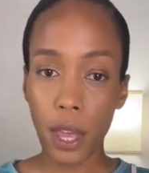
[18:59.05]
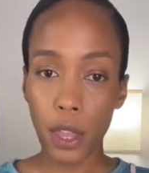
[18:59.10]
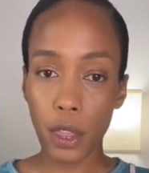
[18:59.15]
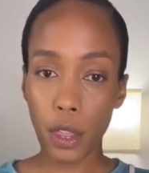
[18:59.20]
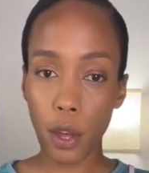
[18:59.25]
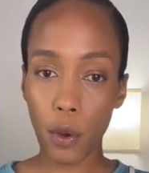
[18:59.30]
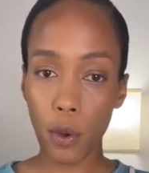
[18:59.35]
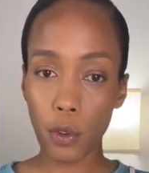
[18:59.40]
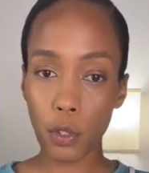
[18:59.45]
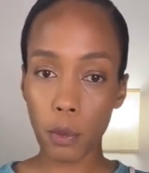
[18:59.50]

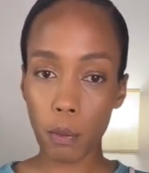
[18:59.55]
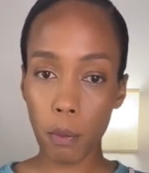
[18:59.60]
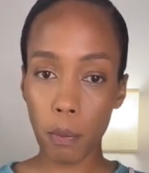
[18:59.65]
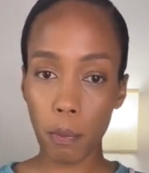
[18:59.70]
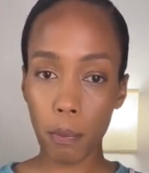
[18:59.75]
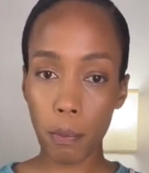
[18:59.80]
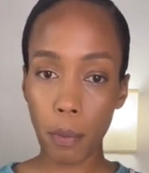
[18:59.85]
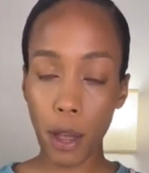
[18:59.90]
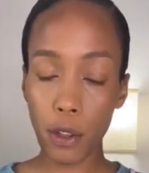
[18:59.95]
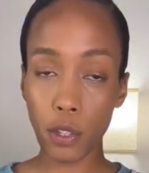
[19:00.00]
Those
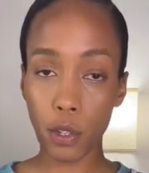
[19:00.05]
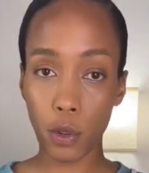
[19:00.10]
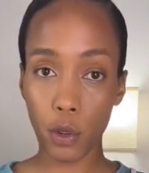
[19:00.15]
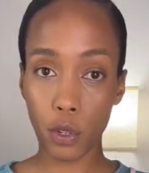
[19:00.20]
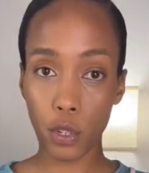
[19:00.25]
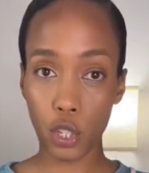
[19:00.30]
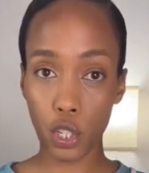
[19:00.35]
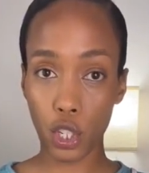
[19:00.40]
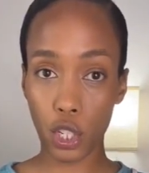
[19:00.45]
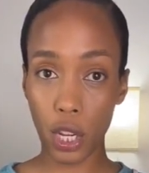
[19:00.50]

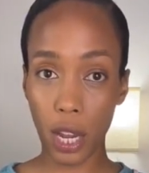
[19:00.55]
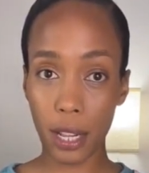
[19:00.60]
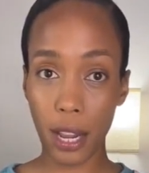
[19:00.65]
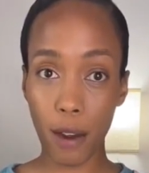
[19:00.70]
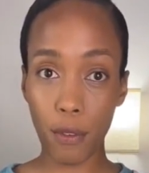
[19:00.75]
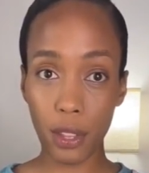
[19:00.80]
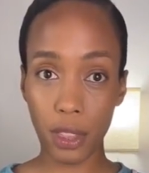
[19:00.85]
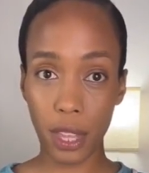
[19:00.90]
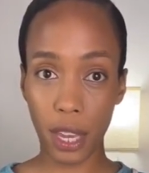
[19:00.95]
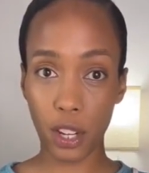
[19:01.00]
muscles and
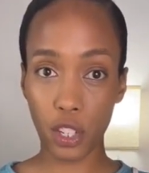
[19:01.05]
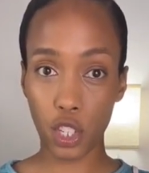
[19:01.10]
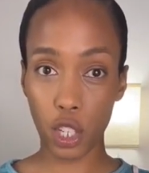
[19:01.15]
everything